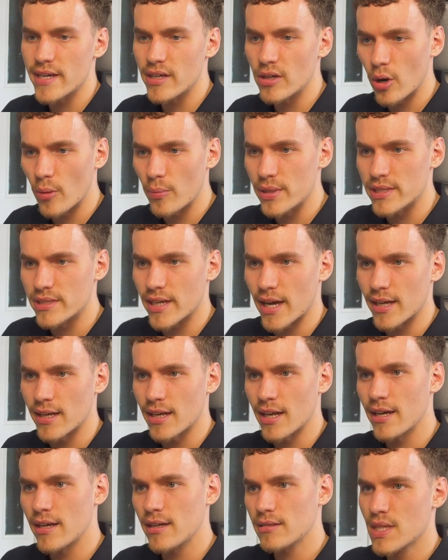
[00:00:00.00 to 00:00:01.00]
copy scan
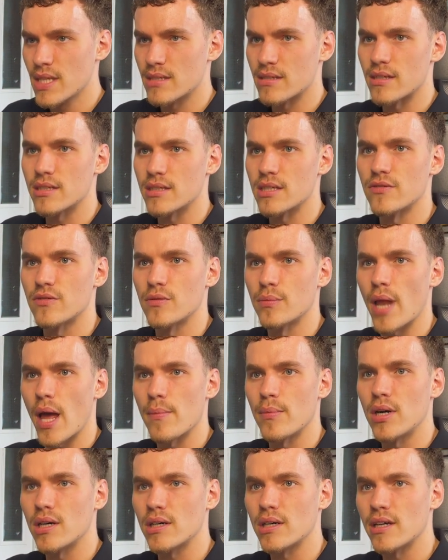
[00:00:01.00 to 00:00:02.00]
layer. So this is from Black
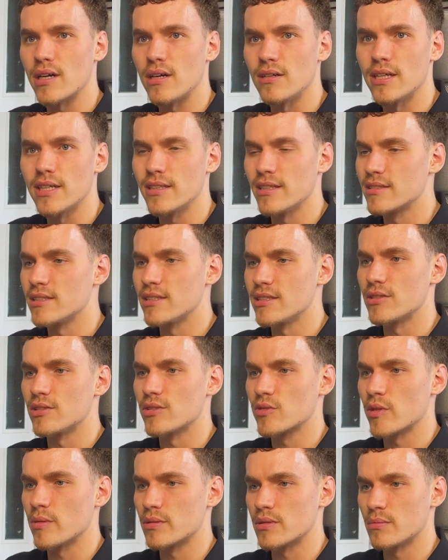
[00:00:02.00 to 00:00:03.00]
Market. I'll link this in the
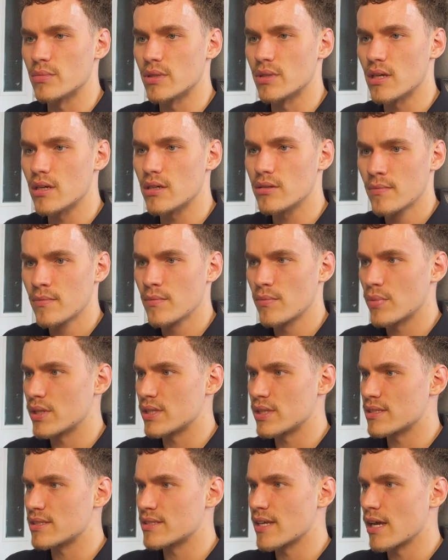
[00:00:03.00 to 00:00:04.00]
description below. But
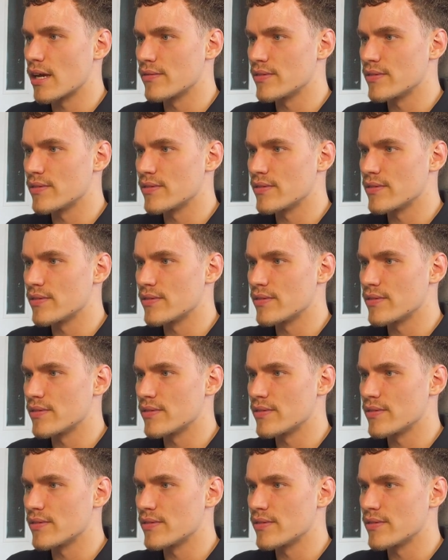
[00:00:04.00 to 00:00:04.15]
it's a set of